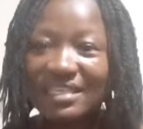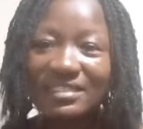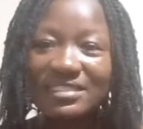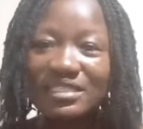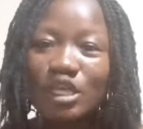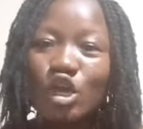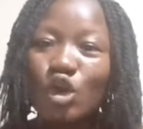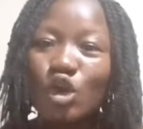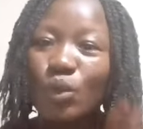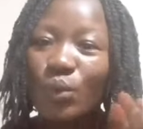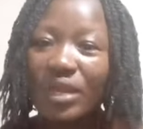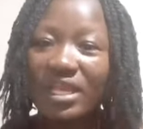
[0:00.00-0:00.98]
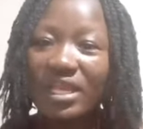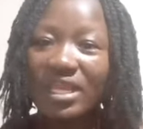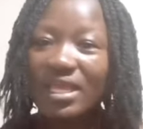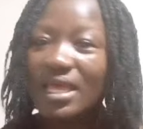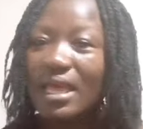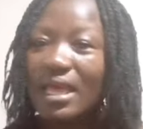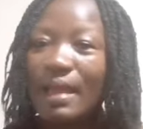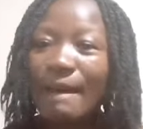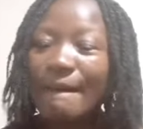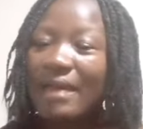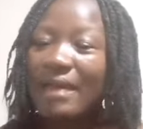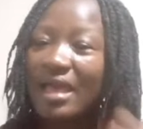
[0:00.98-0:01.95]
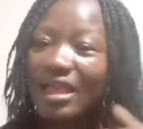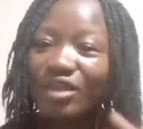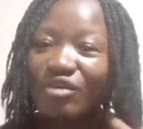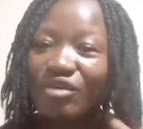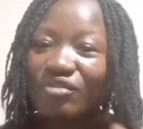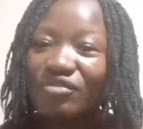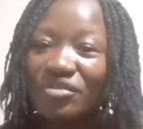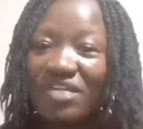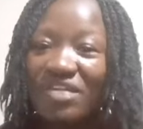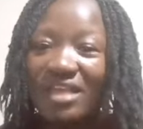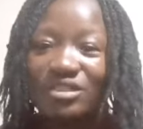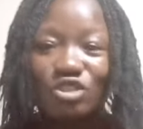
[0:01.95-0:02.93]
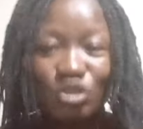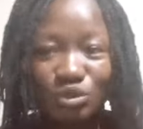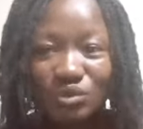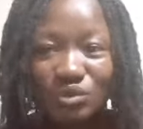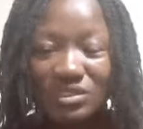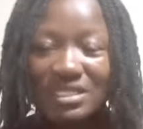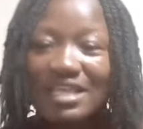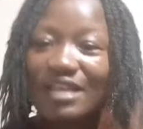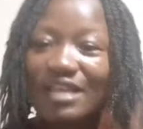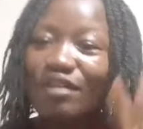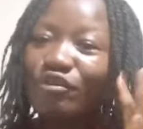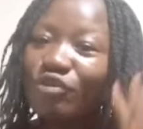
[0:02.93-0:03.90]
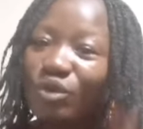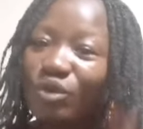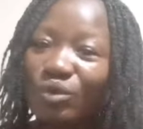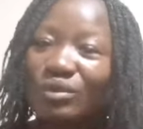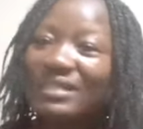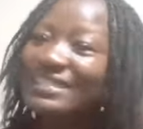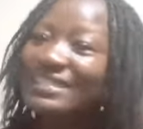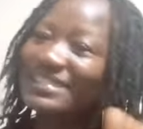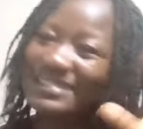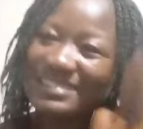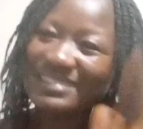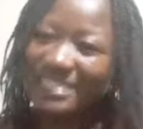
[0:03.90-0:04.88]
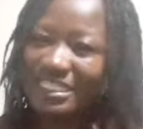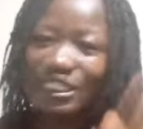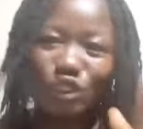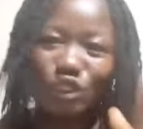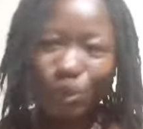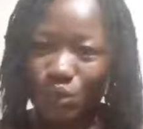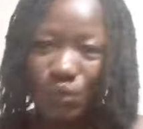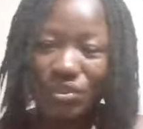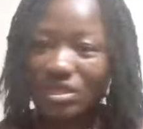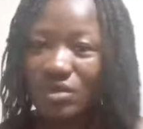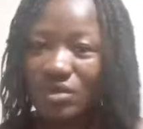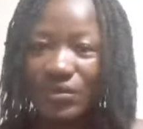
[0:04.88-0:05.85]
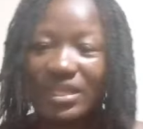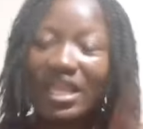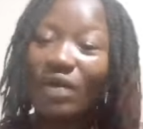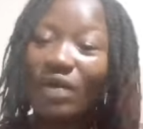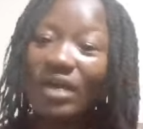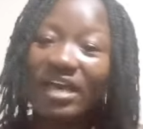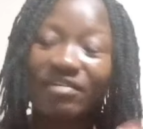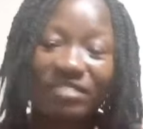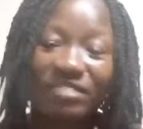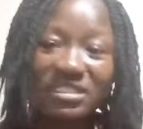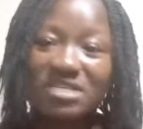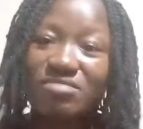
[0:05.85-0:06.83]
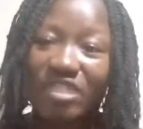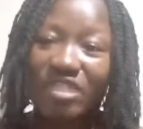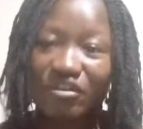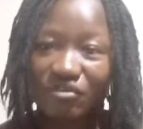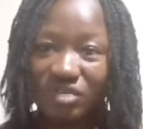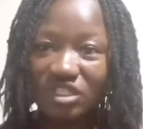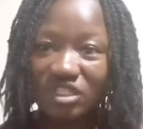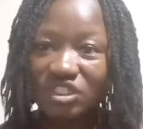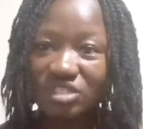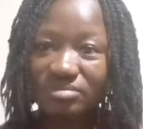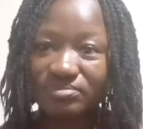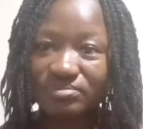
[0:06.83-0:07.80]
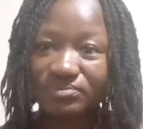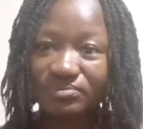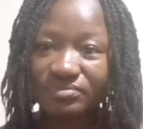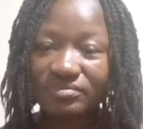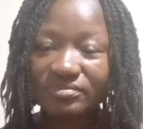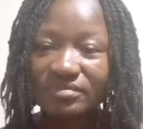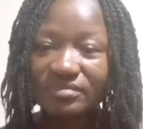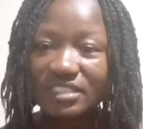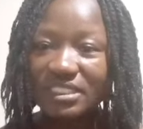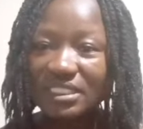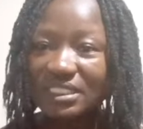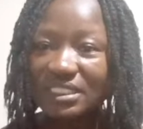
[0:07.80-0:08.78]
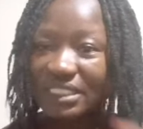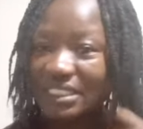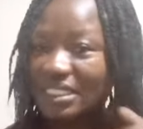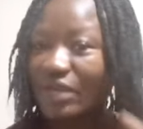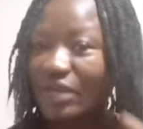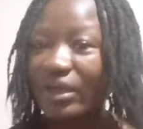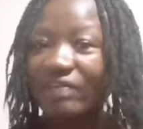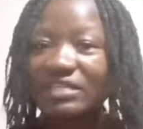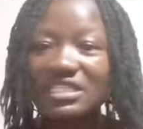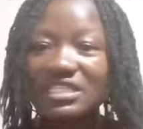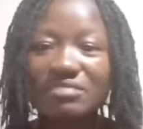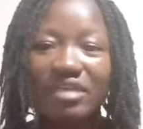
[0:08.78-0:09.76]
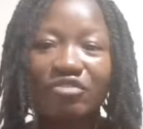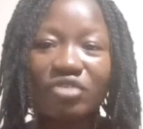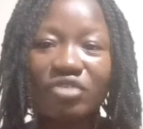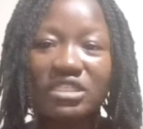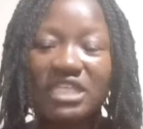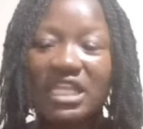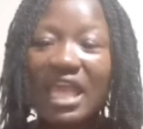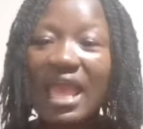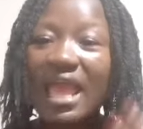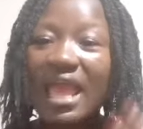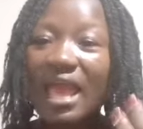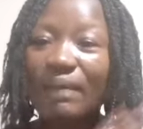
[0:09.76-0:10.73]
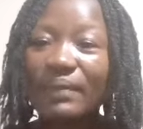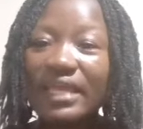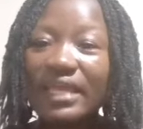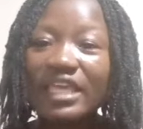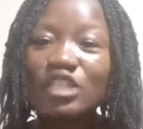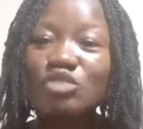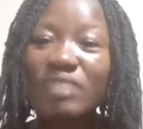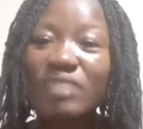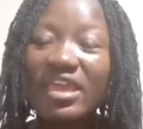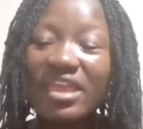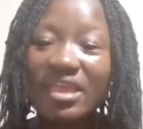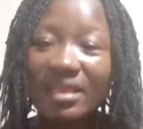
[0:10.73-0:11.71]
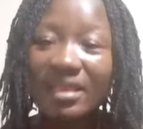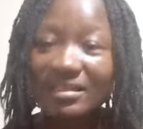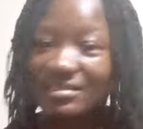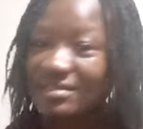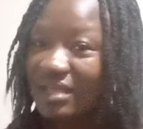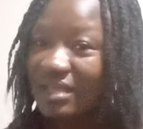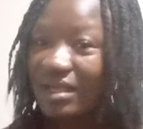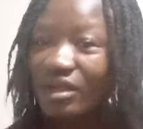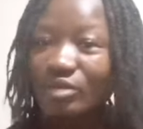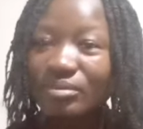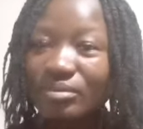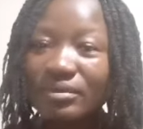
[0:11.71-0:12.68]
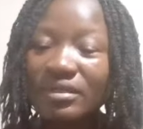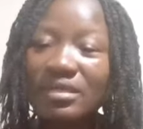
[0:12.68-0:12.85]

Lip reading: it with aloe vera juice for the scent to go down, and I'll have it in my fridge. Yes, I'll have it in my fridge and apply it to my scalp